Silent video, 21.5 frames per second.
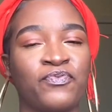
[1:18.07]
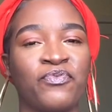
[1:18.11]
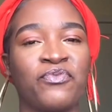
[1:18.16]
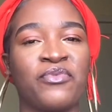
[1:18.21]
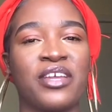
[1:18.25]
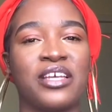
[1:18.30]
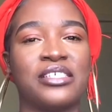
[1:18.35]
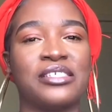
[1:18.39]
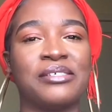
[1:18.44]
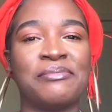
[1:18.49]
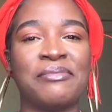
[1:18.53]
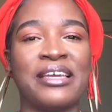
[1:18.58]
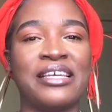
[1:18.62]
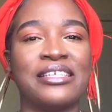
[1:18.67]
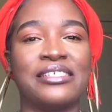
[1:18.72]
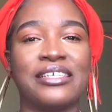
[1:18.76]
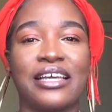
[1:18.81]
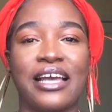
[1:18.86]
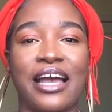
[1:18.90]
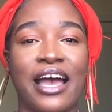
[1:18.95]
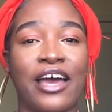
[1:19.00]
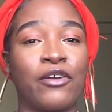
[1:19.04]
It's
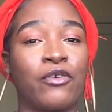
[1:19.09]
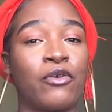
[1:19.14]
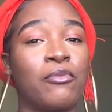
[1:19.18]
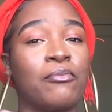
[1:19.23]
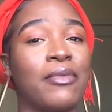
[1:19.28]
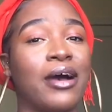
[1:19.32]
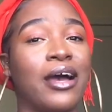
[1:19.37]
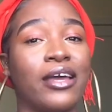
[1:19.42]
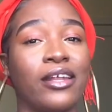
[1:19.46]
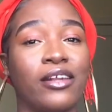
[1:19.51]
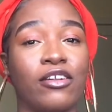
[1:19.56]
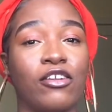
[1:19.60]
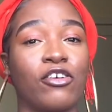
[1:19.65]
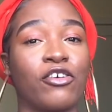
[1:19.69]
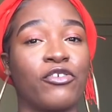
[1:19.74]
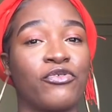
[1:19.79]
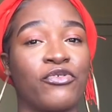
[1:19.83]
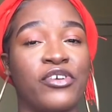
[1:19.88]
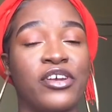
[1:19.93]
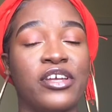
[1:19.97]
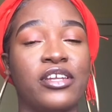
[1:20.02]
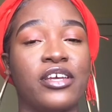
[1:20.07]
amazing. I don't mind long
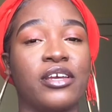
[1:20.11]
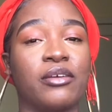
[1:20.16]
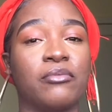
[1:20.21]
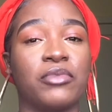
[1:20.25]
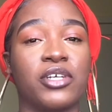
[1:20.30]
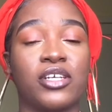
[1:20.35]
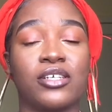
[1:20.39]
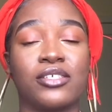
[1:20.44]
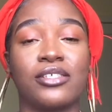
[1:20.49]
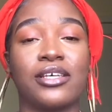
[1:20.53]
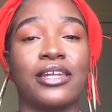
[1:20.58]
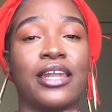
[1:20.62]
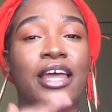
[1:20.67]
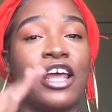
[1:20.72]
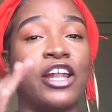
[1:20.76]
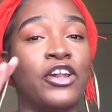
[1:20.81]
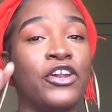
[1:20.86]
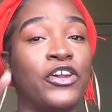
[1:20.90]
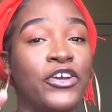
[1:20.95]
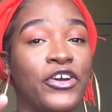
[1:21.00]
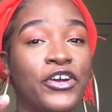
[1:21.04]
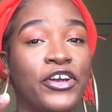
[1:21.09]
reading because then I
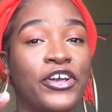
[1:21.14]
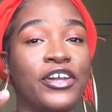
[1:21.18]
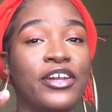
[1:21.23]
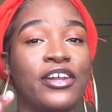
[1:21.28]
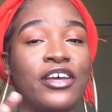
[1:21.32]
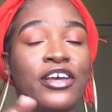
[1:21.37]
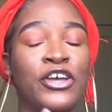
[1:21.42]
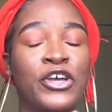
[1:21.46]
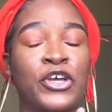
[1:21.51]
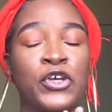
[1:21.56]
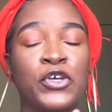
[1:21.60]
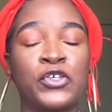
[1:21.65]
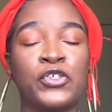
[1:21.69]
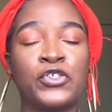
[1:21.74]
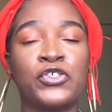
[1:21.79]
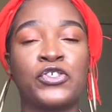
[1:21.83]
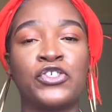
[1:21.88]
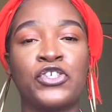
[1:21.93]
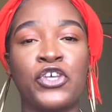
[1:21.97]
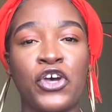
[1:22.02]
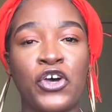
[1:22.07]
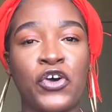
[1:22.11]
learn.
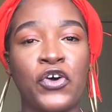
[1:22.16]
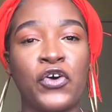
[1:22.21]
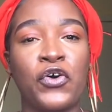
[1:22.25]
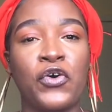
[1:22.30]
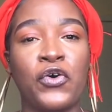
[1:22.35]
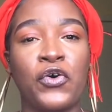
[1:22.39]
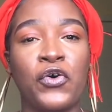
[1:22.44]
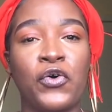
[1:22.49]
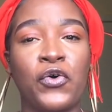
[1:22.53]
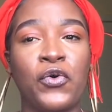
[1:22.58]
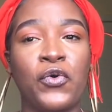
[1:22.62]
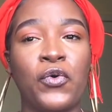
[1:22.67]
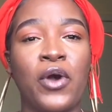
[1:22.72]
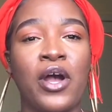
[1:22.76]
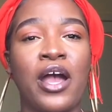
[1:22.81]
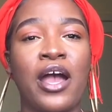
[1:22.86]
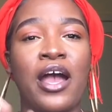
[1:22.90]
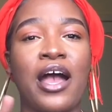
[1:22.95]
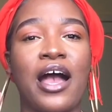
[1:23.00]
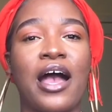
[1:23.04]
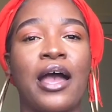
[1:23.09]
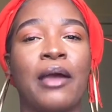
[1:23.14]
So
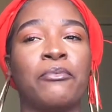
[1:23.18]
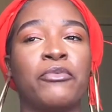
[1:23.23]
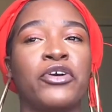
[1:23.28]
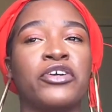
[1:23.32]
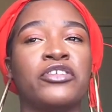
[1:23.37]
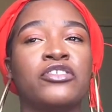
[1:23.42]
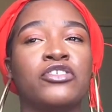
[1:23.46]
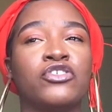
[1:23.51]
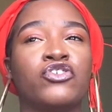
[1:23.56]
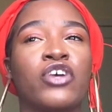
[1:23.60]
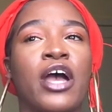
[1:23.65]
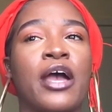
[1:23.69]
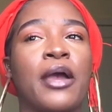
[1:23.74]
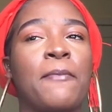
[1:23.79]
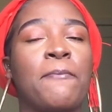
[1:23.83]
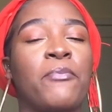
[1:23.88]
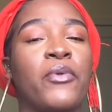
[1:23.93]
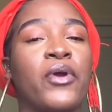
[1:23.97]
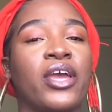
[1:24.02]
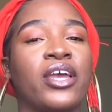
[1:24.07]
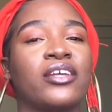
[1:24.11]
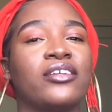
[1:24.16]
I'm going to try to
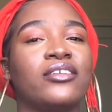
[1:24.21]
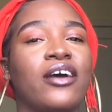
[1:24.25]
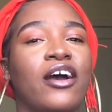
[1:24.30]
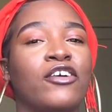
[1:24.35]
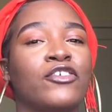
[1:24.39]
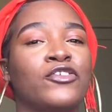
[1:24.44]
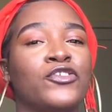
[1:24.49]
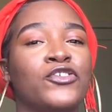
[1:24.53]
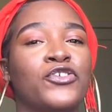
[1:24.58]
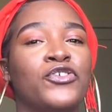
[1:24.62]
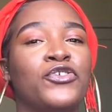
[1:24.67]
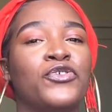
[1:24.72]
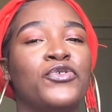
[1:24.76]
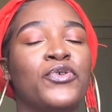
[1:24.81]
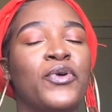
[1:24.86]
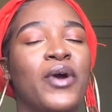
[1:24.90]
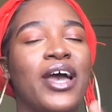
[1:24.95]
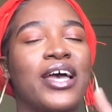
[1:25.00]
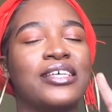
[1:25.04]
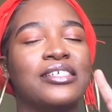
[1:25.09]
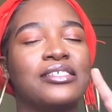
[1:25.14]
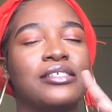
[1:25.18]
break it down to you
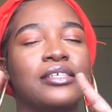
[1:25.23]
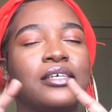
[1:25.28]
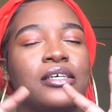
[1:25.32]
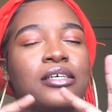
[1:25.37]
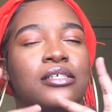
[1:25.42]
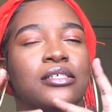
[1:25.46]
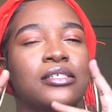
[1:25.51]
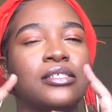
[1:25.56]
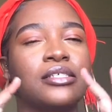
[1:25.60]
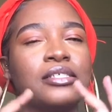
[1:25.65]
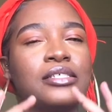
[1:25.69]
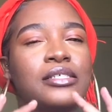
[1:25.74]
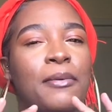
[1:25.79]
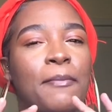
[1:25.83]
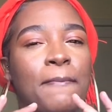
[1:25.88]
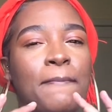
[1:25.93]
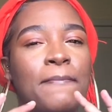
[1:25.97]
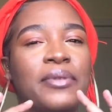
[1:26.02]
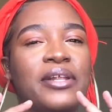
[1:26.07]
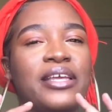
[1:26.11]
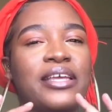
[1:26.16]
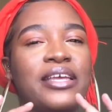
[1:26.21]
as
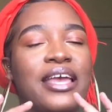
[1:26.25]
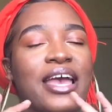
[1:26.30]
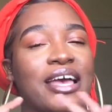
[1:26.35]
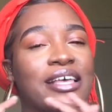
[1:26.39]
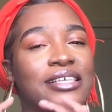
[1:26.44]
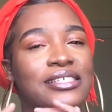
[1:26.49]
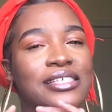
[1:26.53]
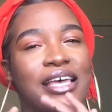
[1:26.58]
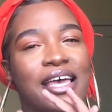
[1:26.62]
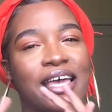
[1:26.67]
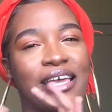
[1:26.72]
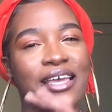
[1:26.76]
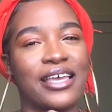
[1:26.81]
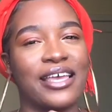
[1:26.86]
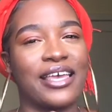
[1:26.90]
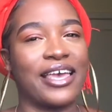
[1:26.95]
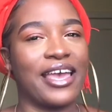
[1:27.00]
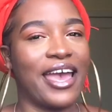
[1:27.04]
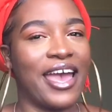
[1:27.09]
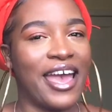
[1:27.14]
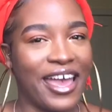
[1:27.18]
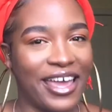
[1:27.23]
simply as I
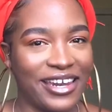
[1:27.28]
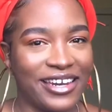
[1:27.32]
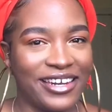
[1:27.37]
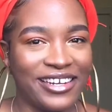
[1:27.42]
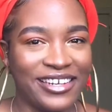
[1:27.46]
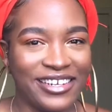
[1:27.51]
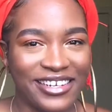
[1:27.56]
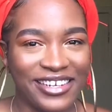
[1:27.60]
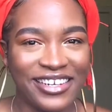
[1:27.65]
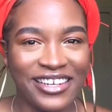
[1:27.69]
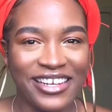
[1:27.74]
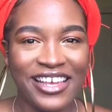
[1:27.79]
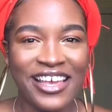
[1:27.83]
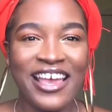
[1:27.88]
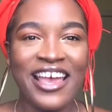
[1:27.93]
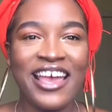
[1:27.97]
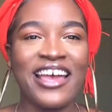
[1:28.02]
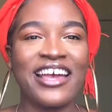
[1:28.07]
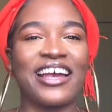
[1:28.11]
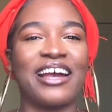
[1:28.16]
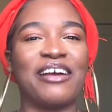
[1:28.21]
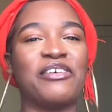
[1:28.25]
can,
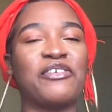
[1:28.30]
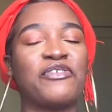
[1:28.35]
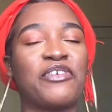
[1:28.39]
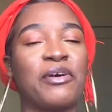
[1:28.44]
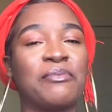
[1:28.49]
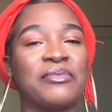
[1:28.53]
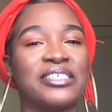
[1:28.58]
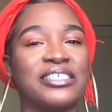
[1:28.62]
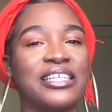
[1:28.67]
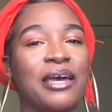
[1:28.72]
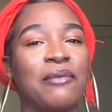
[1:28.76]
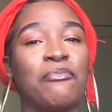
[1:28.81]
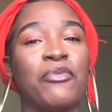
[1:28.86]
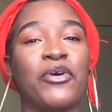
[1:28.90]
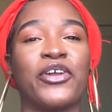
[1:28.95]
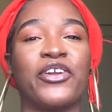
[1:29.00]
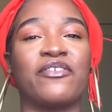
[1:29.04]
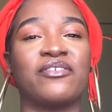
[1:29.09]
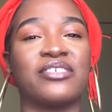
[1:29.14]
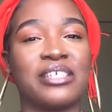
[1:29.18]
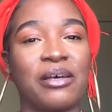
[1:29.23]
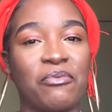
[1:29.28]
coming from a standpoint
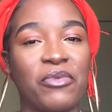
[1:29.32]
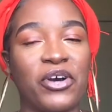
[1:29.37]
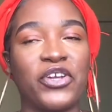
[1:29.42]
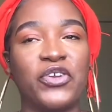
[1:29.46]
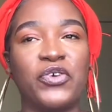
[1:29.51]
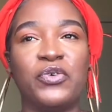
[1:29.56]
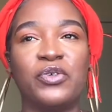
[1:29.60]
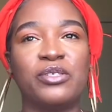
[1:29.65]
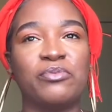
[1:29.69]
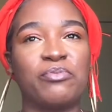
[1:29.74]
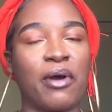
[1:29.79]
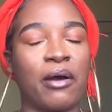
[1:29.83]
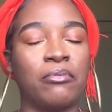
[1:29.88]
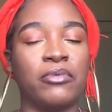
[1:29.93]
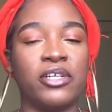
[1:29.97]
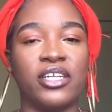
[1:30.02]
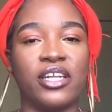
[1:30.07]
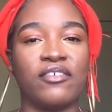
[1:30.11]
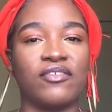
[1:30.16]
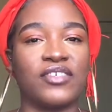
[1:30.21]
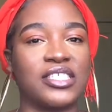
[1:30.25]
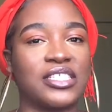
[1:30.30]
of someone who's probably
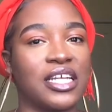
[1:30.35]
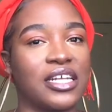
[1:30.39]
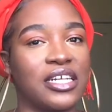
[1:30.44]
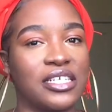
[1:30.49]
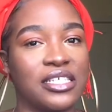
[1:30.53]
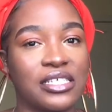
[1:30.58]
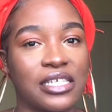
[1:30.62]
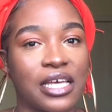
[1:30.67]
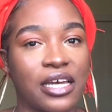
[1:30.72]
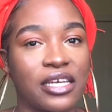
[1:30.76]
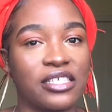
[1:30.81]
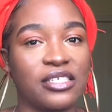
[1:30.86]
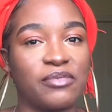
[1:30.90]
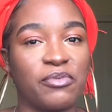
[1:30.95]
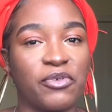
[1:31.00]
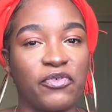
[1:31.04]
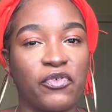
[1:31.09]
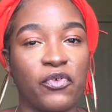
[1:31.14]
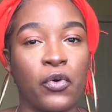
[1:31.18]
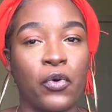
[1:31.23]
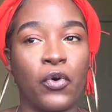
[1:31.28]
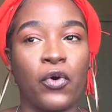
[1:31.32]
never studied science
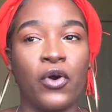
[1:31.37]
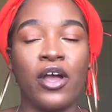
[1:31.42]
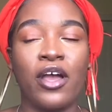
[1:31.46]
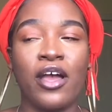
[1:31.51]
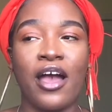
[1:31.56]
before.